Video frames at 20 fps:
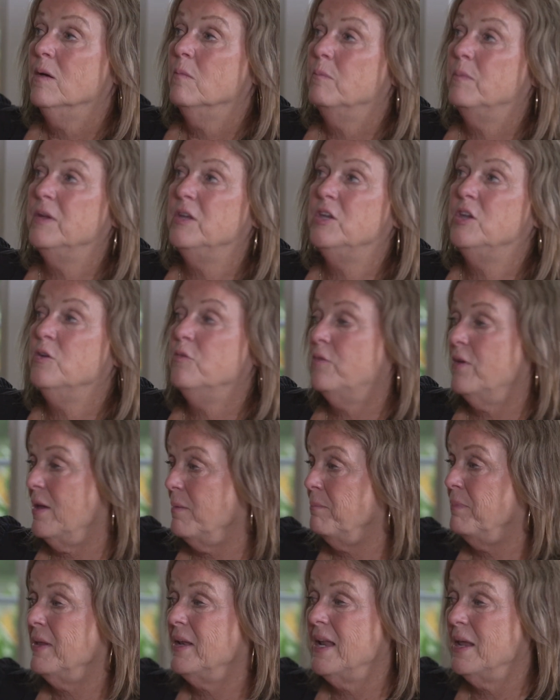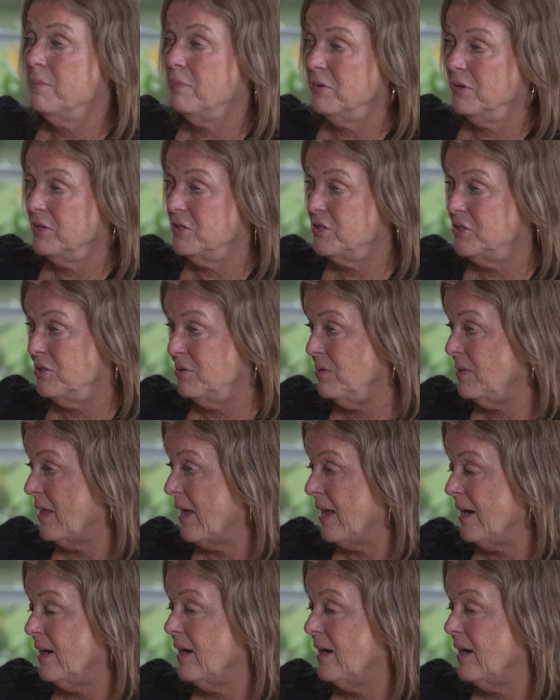but you've been able to do that.